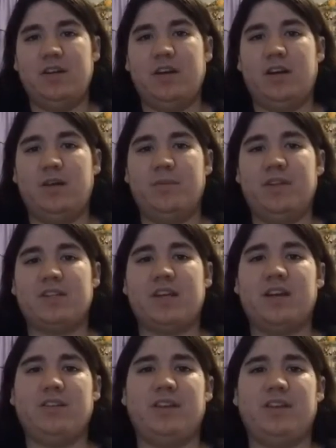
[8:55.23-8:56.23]
Um, it's
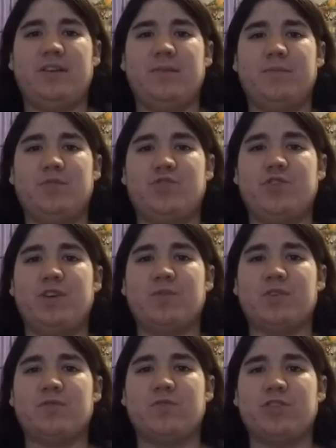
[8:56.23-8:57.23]
kind of like
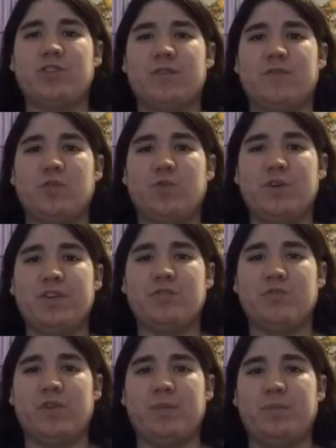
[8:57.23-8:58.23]
DreamWorks version of Toy
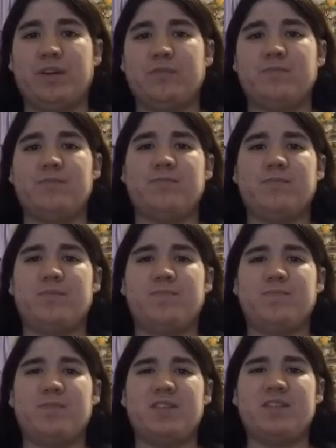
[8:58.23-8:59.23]
Story, but
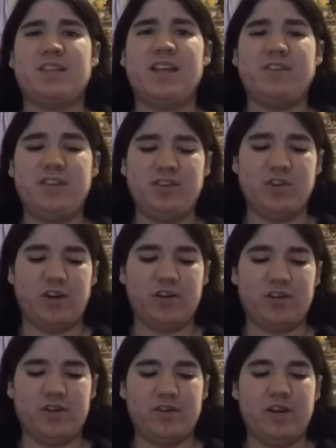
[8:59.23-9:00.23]
slightly
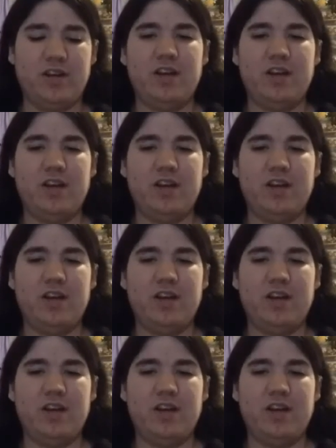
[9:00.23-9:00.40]
darker.